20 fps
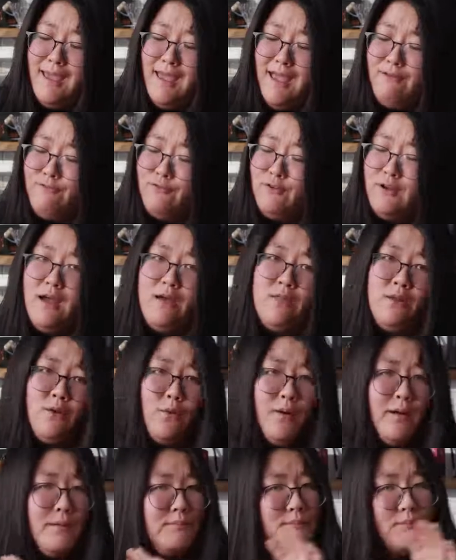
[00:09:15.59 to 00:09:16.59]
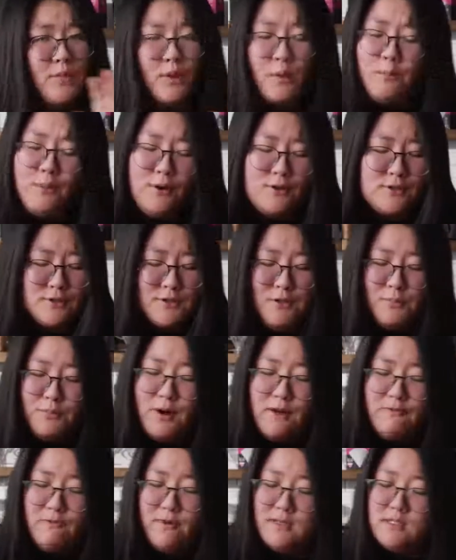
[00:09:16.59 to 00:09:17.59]
every other one, personal
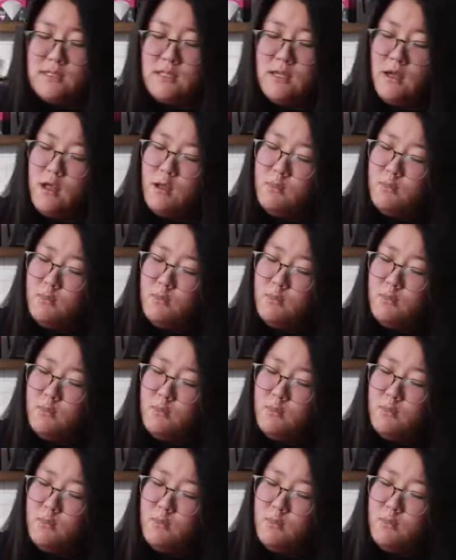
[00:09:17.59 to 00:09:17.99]
preference,